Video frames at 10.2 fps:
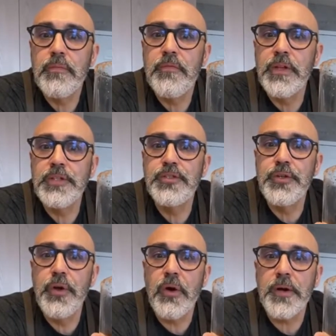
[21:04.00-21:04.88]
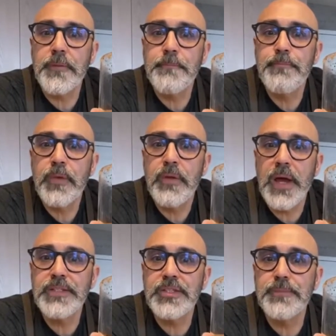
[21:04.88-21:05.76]
Village, New York.
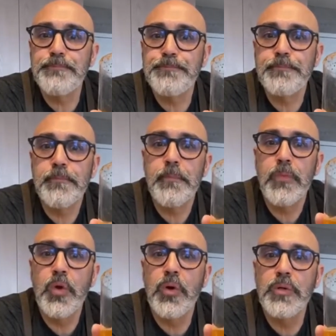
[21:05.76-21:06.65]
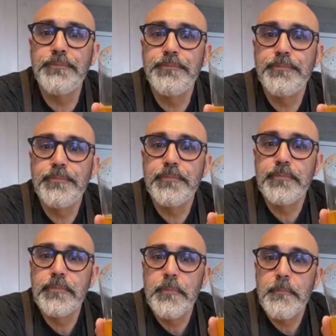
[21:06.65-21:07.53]
Nice. Cool.
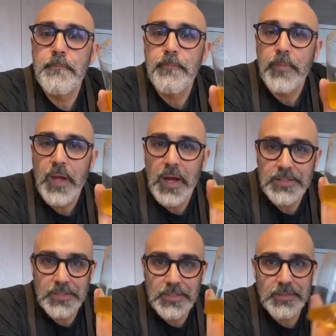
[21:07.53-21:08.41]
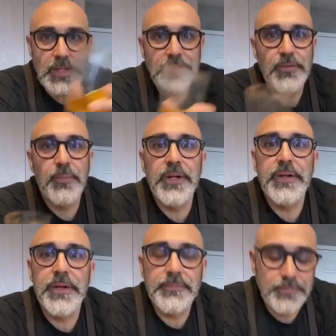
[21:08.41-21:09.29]
Excellent. Thanks for being
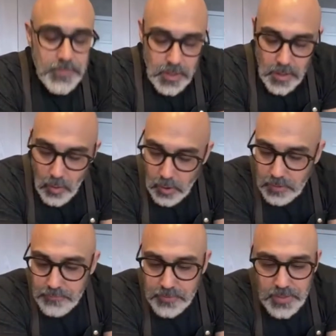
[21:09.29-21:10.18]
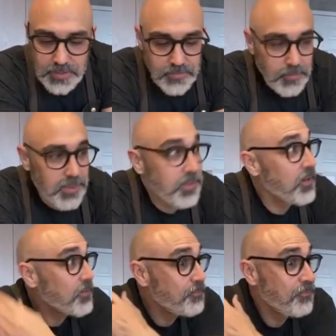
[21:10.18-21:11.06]
here. All of you, thanks for being
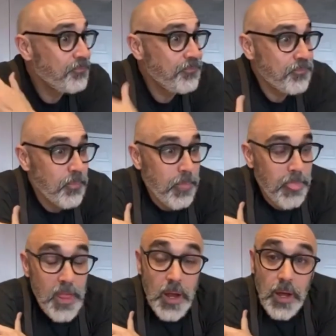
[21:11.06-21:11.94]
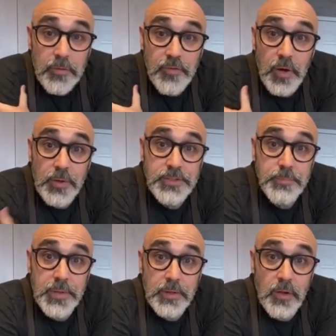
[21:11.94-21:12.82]
here. So, it's
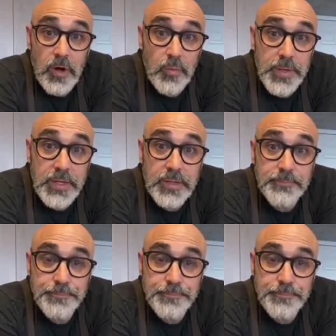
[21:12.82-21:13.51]
been a long week.